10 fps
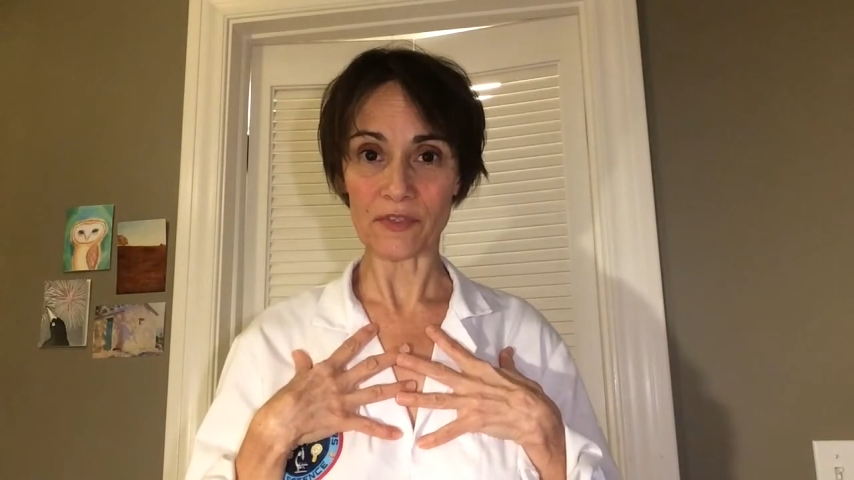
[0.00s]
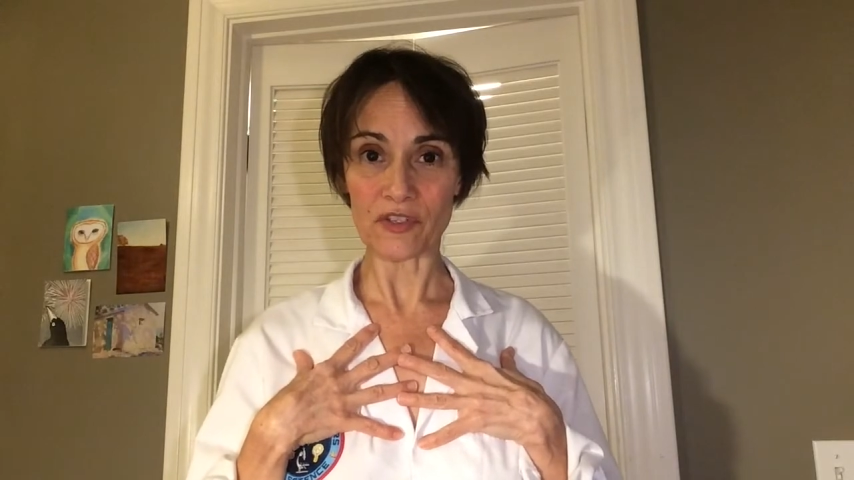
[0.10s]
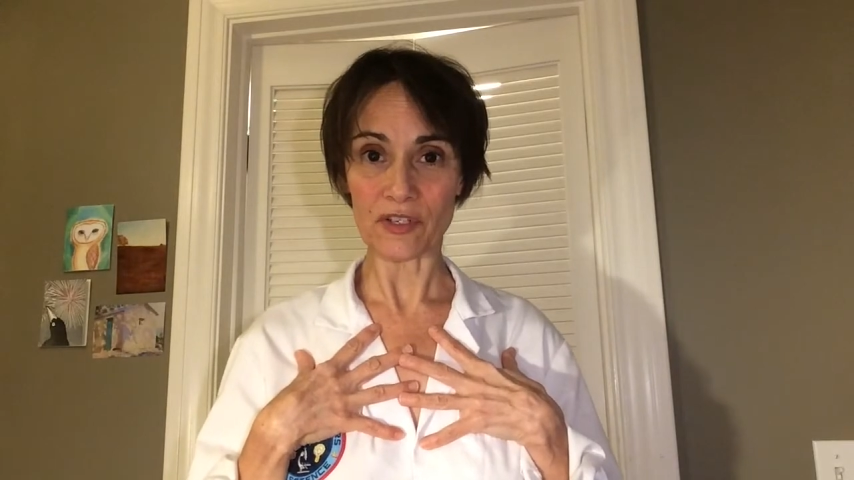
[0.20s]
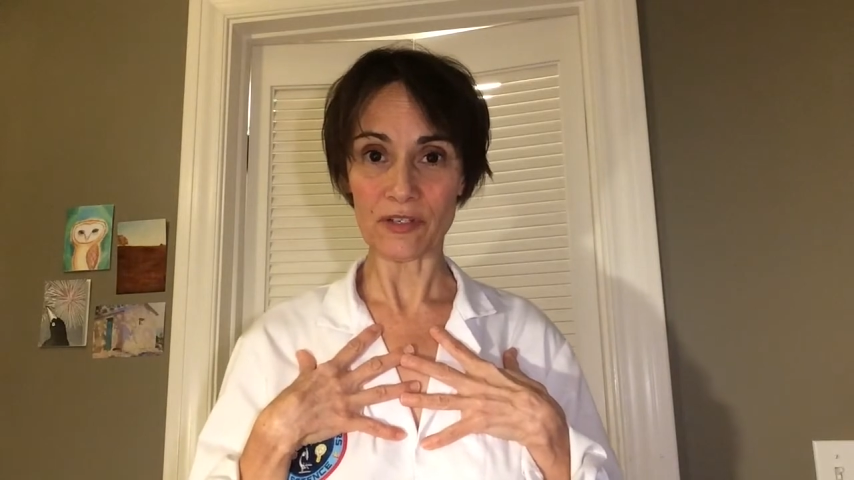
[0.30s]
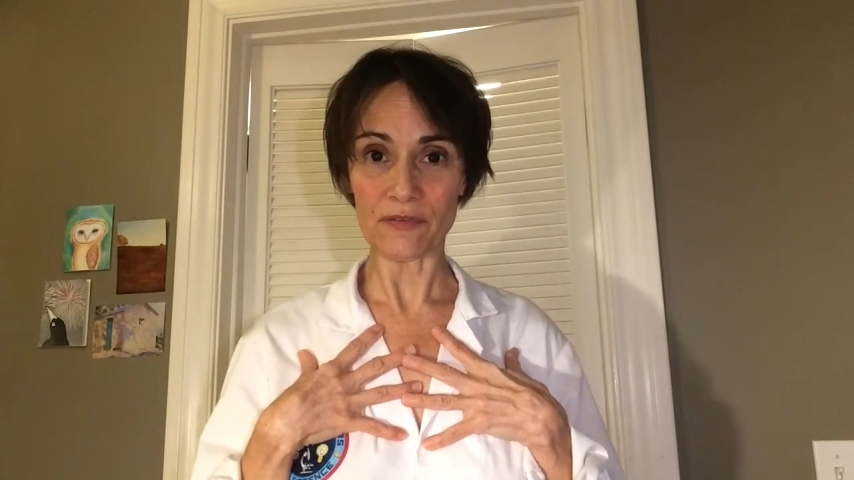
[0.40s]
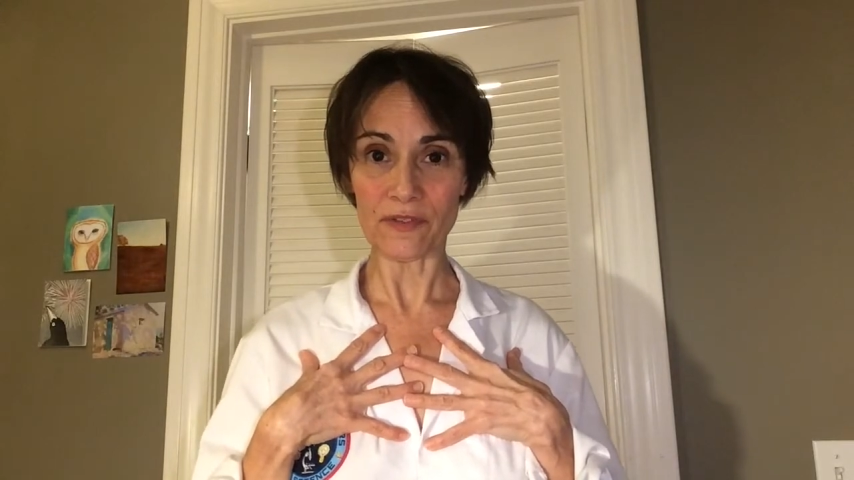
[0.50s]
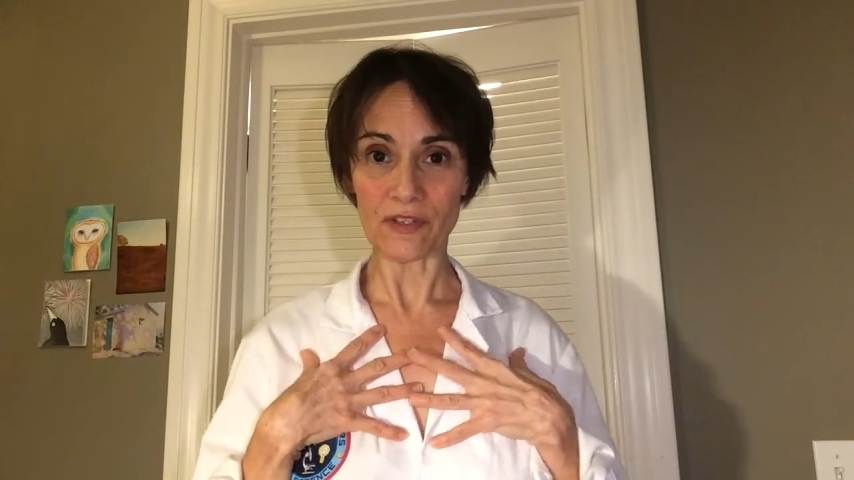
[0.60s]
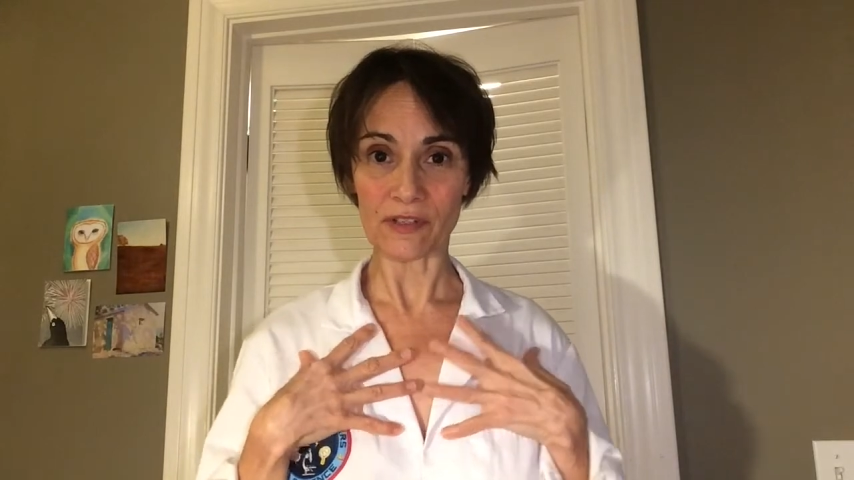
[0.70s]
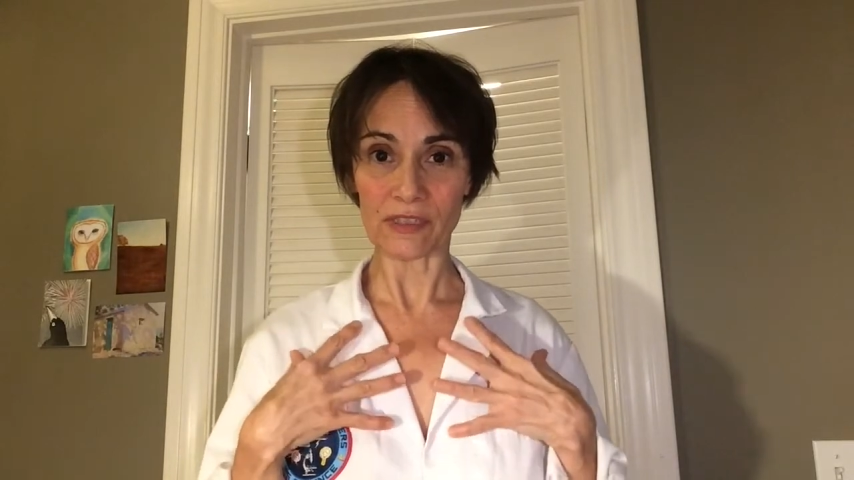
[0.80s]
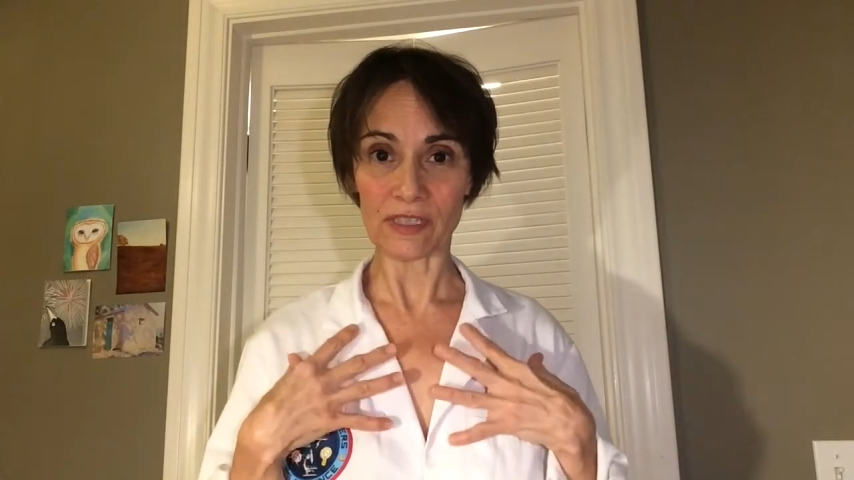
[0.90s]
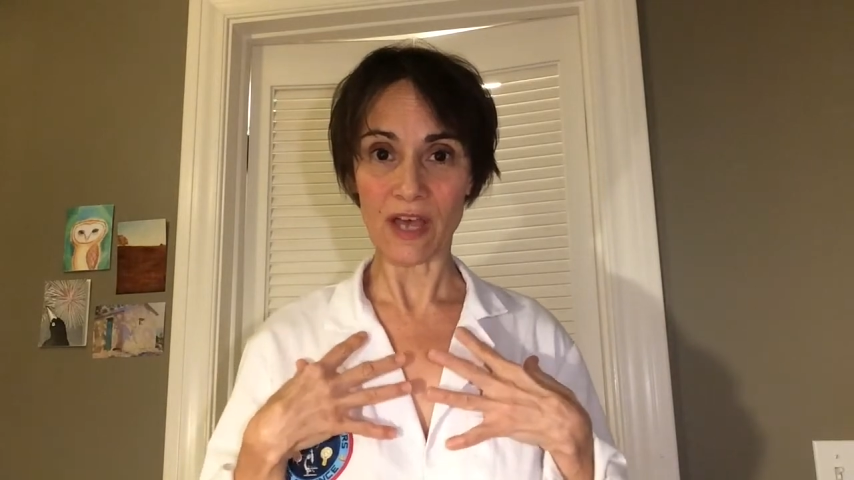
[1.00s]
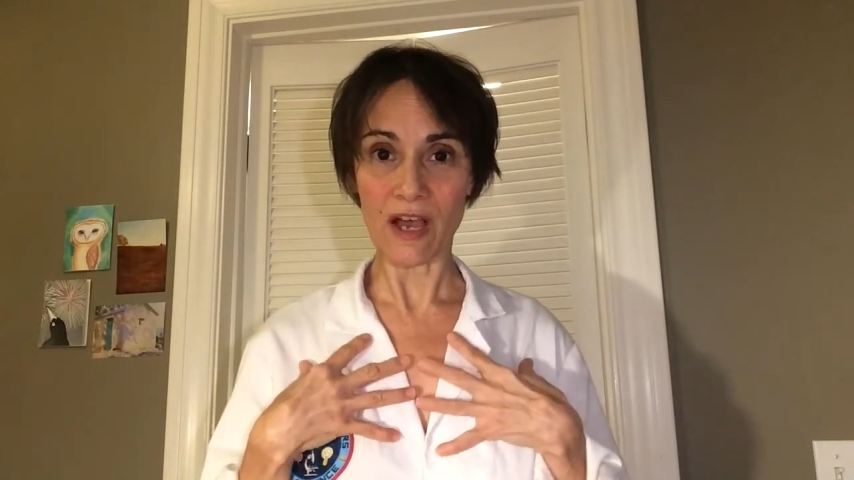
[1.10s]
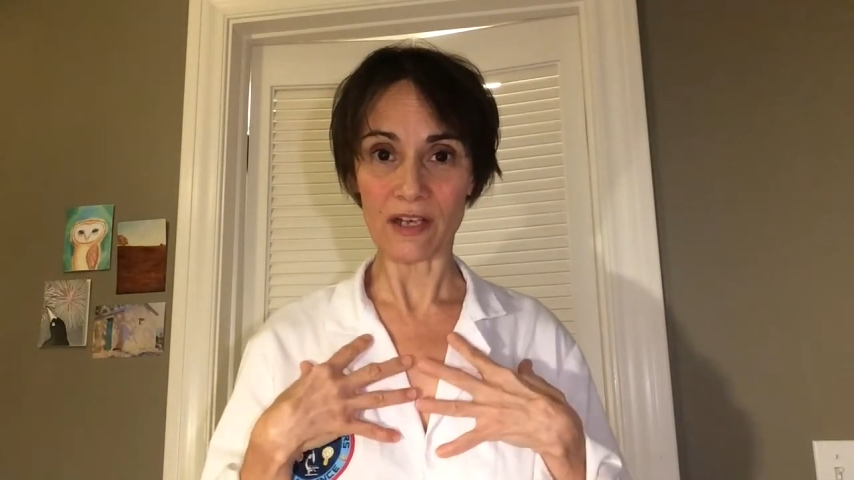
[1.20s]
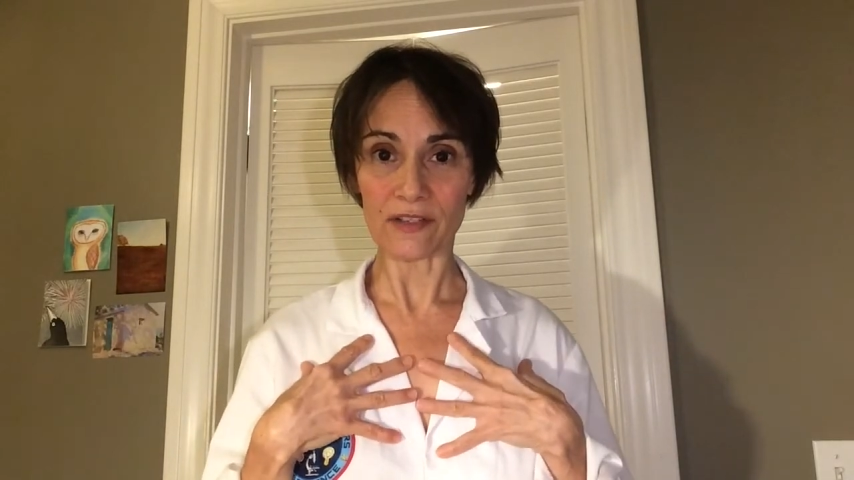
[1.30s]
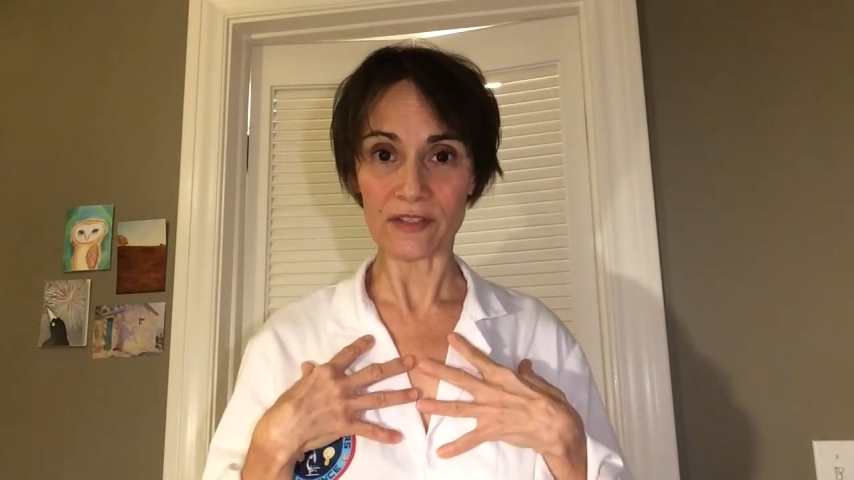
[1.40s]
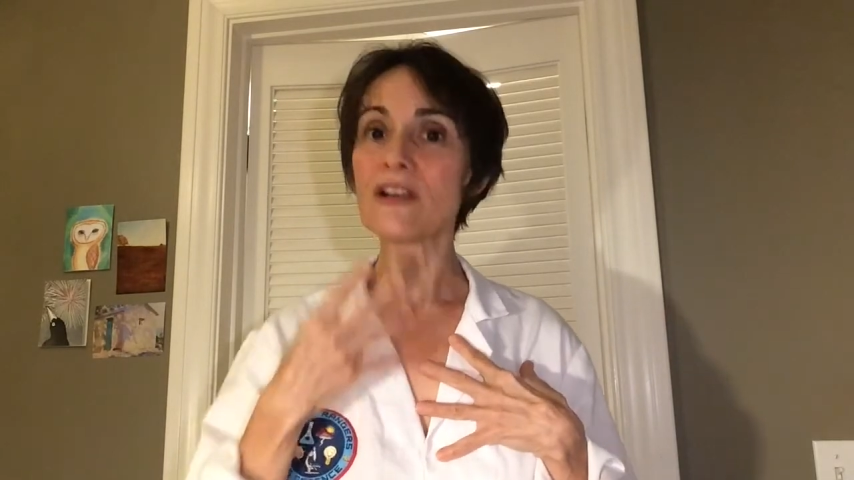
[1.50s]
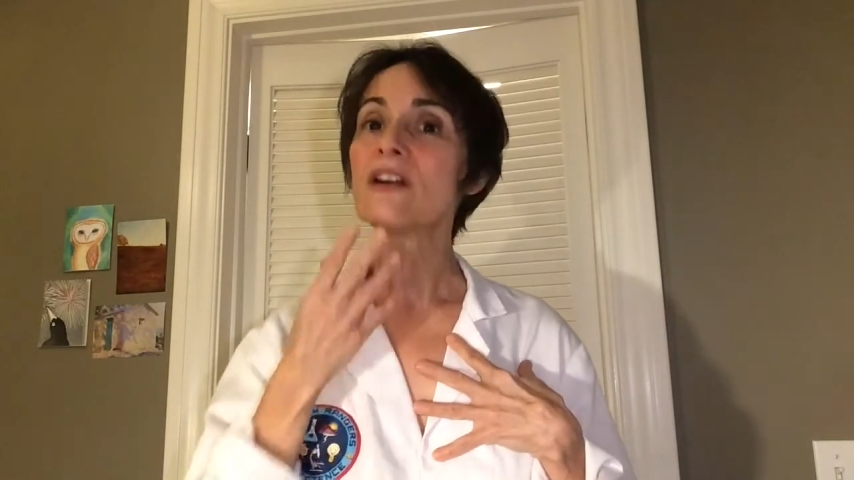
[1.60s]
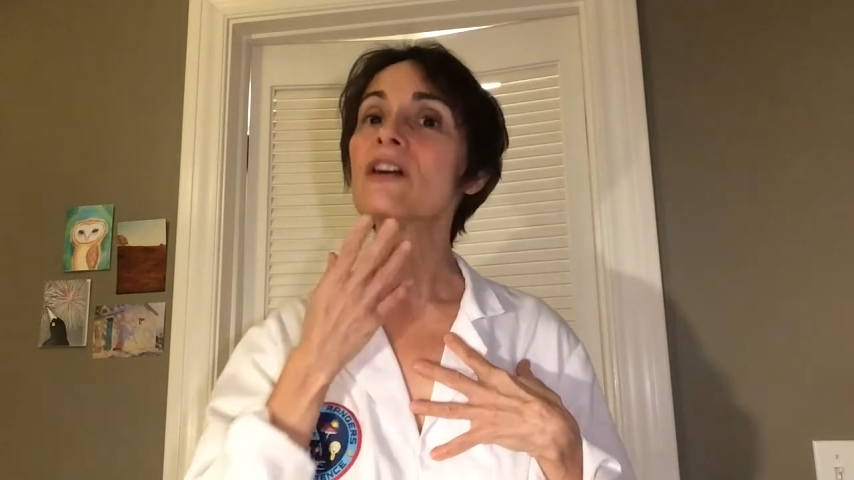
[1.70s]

which includes our lungs,